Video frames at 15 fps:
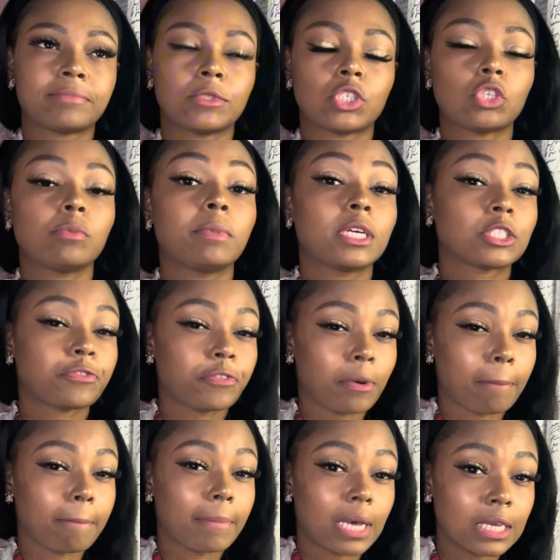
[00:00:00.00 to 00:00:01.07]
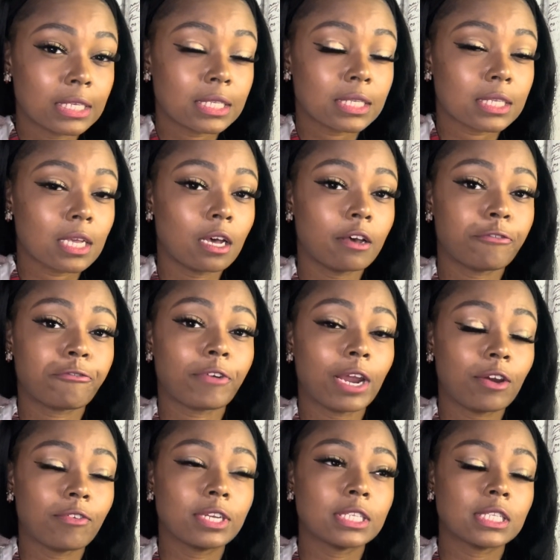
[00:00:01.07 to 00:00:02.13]
too much for musk
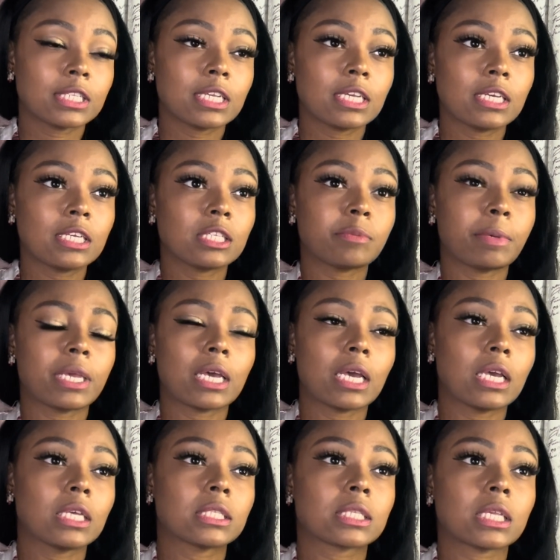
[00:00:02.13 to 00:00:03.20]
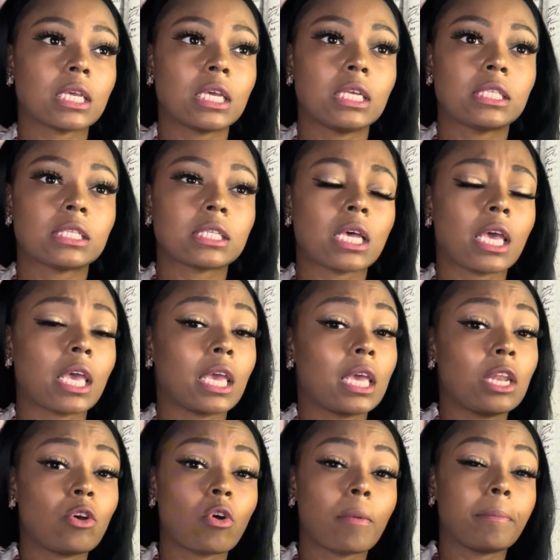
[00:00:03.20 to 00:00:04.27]
fragrances, because it's a
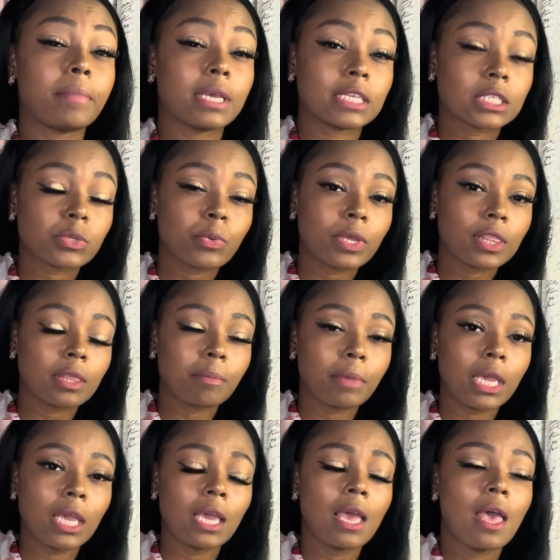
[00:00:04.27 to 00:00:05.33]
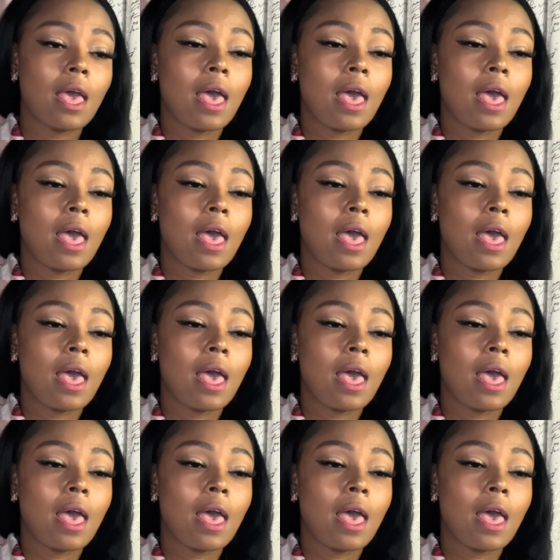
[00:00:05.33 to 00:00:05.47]
hit or miss with me.